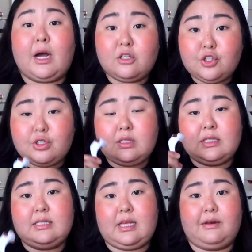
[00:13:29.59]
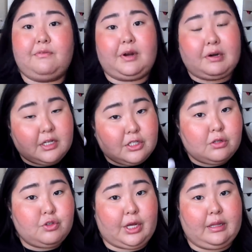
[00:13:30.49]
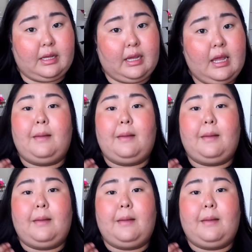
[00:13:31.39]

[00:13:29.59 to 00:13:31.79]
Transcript: punctures the skin very so gently.